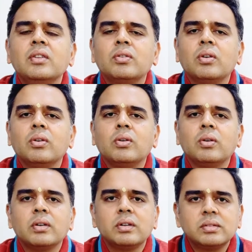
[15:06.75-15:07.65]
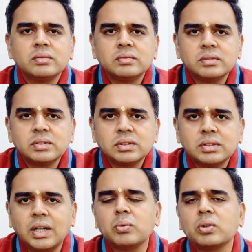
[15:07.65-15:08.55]
So
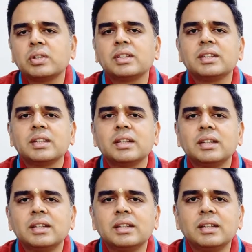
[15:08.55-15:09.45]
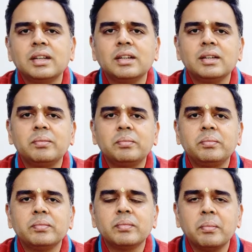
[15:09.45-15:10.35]
that was the
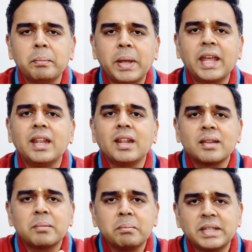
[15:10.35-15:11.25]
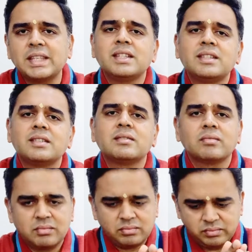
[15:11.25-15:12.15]
main message
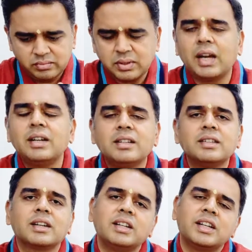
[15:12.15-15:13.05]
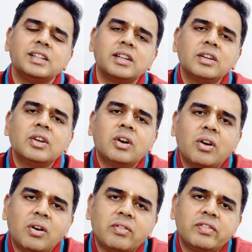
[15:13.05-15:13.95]
and the content
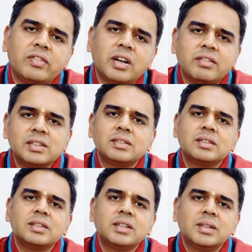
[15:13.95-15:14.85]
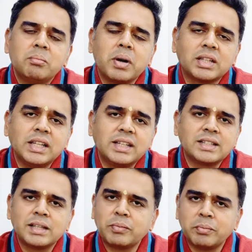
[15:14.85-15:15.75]
of our Bhakti
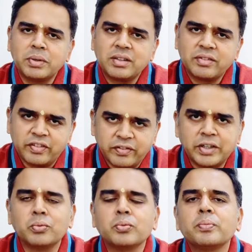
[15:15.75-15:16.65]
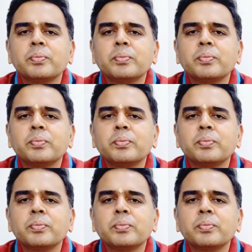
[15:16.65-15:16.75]
Rahasyam number 52.